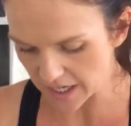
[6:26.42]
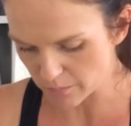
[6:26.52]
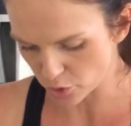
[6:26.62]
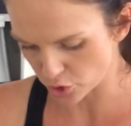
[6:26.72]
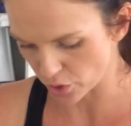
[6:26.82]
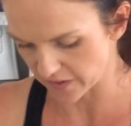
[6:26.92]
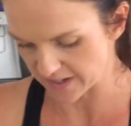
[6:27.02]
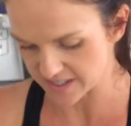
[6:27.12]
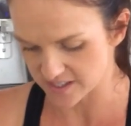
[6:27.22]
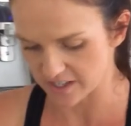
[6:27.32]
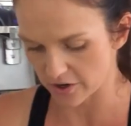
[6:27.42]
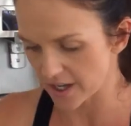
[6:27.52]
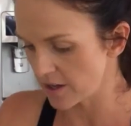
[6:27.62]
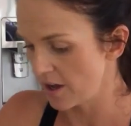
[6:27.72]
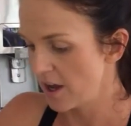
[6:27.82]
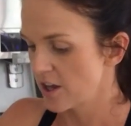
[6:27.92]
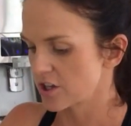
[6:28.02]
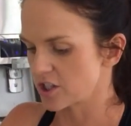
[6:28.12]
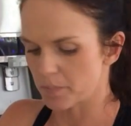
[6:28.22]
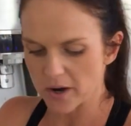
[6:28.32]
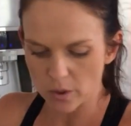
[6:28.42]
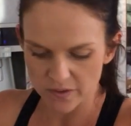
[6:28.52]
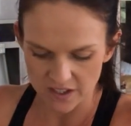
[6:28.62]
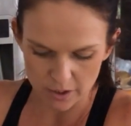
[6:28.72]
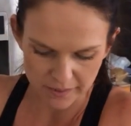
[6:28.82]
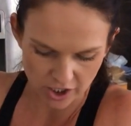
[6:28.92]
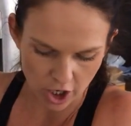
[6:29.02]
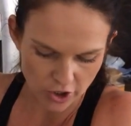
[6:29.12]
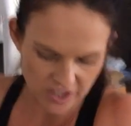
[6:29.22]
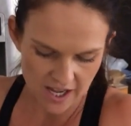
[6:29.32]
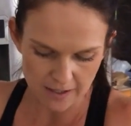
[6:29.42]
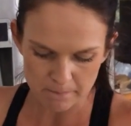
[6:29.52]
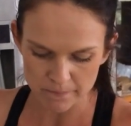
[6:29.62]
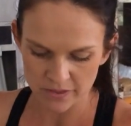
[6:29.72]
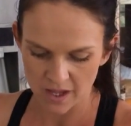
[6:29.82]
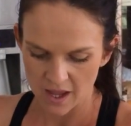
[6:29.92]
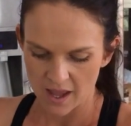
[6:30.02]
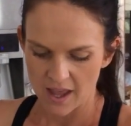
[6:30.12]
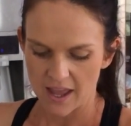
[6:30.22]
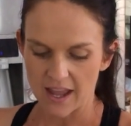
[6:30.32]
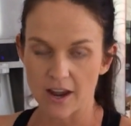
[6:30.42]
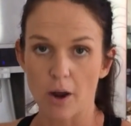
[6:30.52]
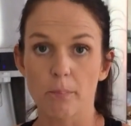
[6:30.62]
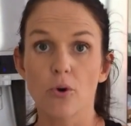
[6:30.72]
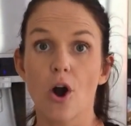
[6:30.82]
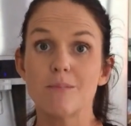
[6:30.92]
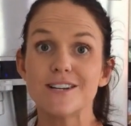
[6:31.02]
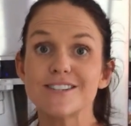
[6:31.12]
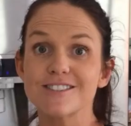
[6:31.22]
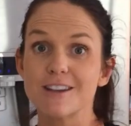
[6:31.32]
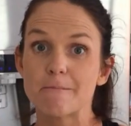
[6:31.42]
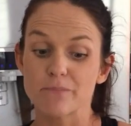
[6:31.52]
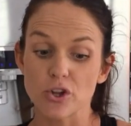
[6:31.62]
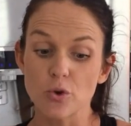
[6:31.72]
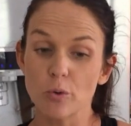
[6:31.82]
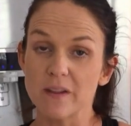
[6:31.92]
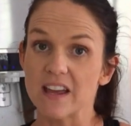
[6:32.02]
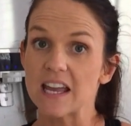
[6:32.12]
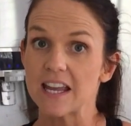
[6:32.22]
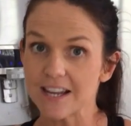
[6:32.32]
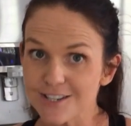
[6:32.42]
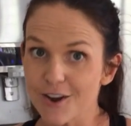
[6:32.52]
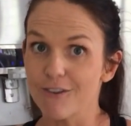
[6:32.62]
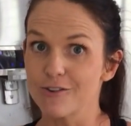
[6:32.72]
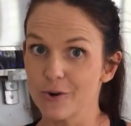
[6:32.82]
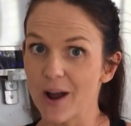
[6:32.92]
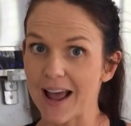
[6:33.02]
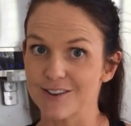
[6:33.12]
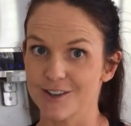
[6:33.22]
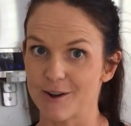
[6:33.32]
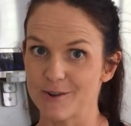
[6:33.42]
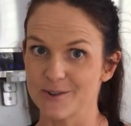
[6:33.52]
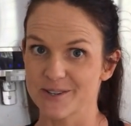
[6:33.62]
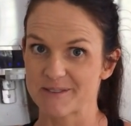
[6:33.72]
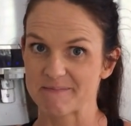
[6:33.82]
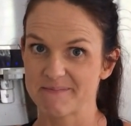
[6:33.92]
any more sugar than necessary. So sprinkle with a little bit of coconut, and I promise you will be the hit of your household.